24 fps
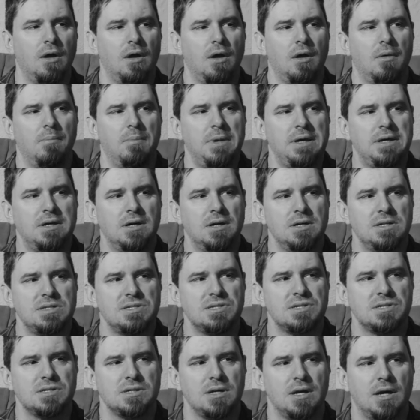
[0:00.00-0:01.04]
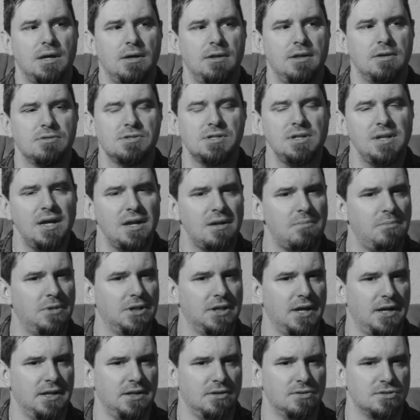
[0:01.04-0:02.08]
Because there's a lot of
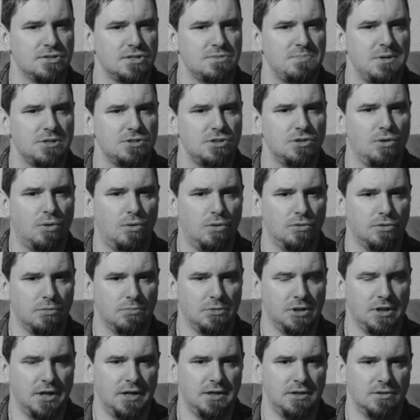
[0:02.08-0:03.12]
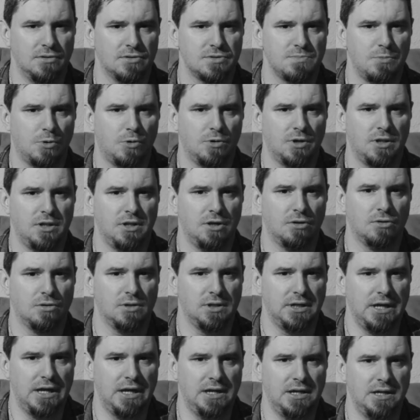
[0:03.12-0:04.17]
millennials, especially older millennials, born in the early
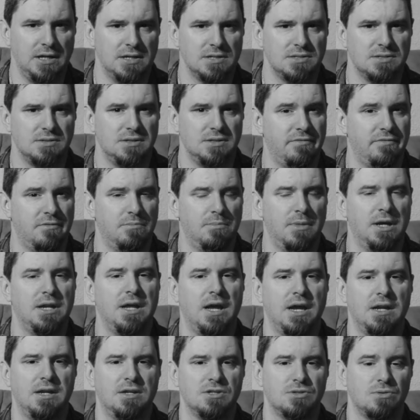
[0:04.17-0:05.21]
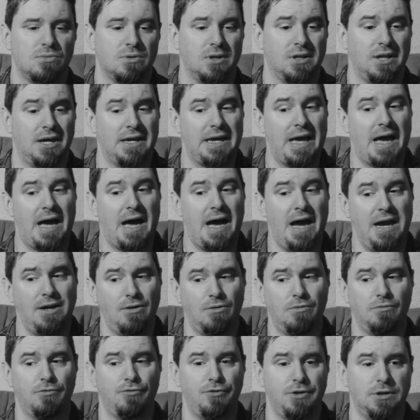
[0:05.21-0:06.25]
80s and mid 80s, who are like, I
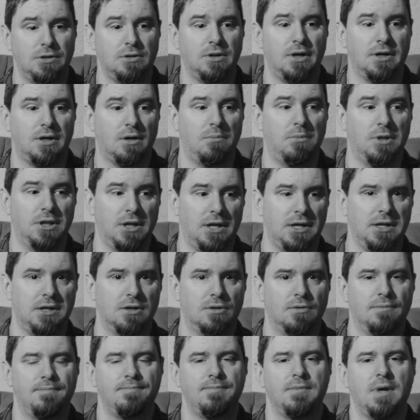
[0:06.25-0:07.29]
don't feel like a millennial.